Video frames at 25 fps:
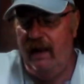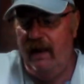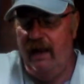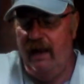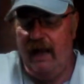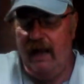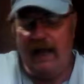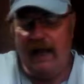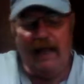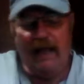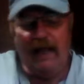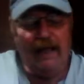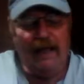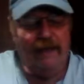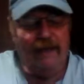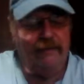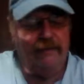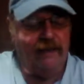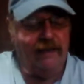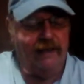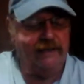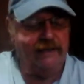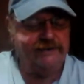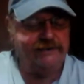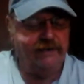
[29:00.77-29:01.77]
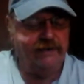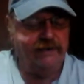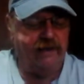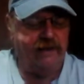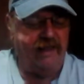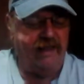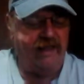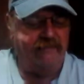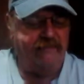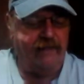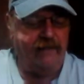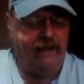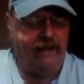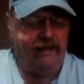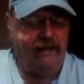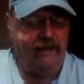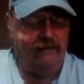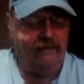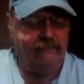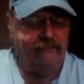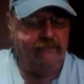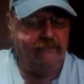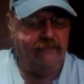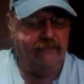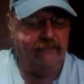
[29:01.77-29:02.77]
I still have my
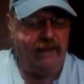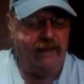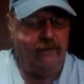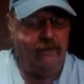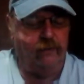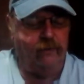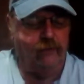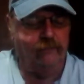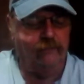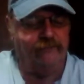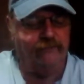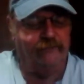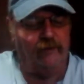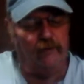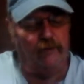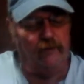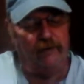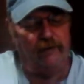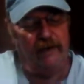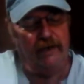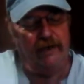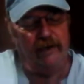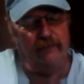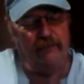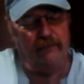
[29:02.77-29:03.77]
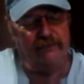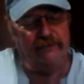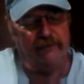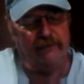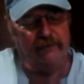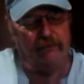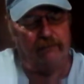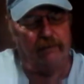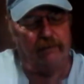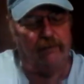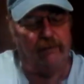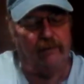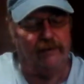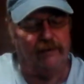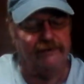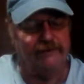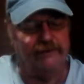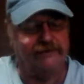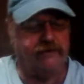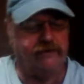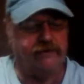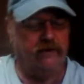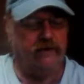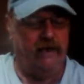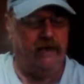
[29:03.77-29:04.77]
old phone here with the broken
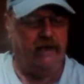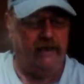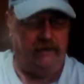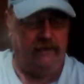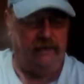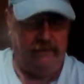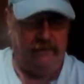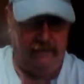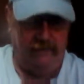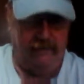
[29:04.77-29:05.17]
screen.